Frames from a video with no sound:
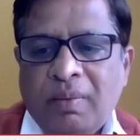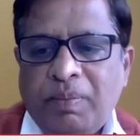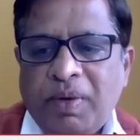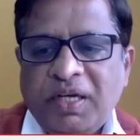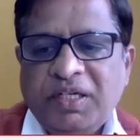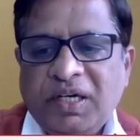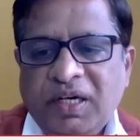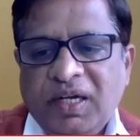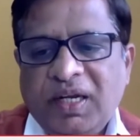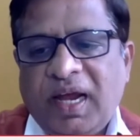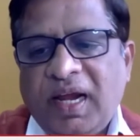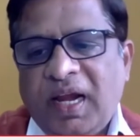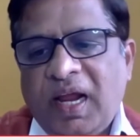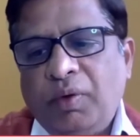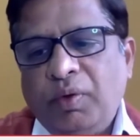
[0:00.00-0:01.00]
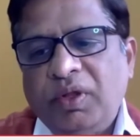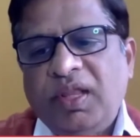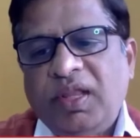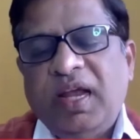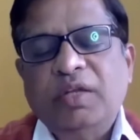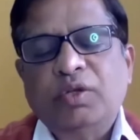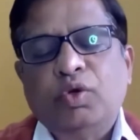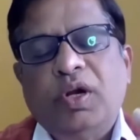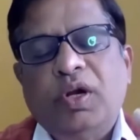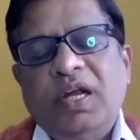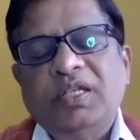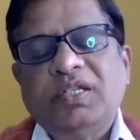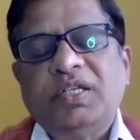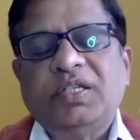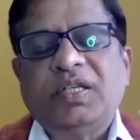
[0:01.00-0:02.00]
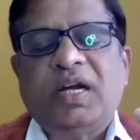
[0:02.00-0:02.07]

Patient can have a nail psoriasis